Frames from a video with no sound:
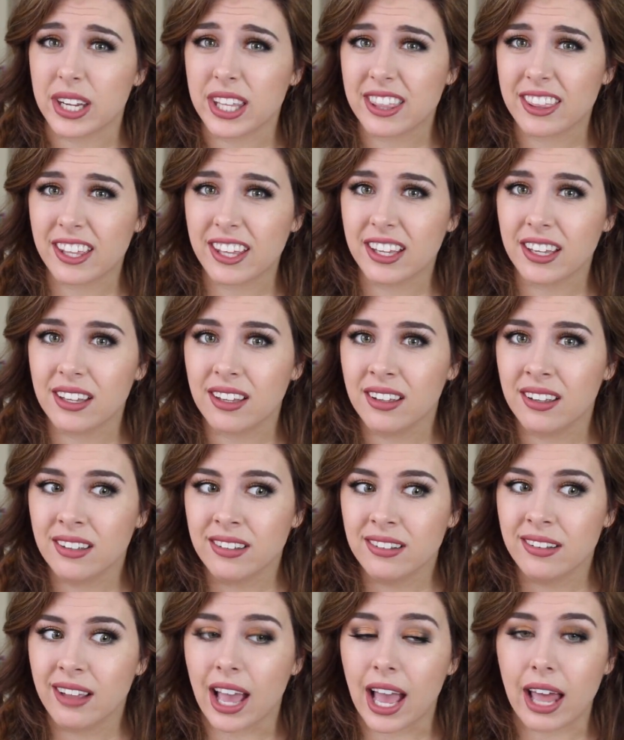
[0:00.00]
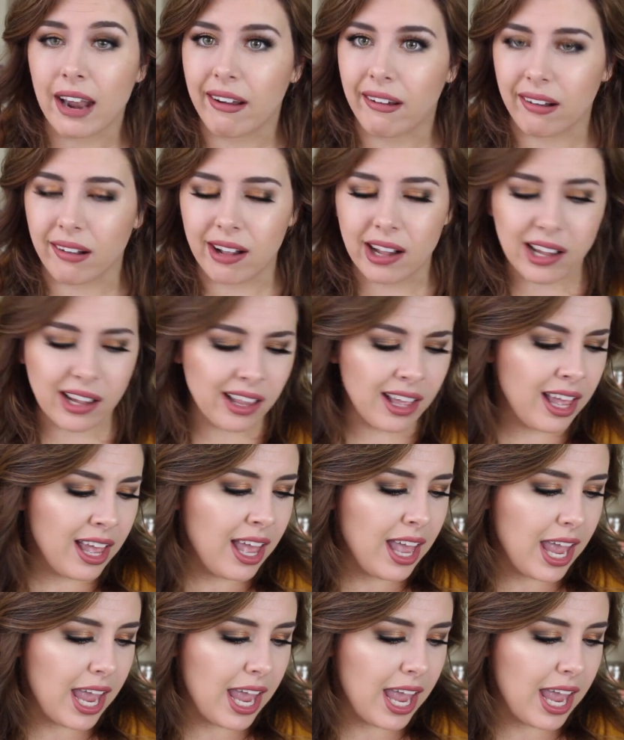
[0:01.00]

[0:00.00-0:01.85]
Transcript: anything at all.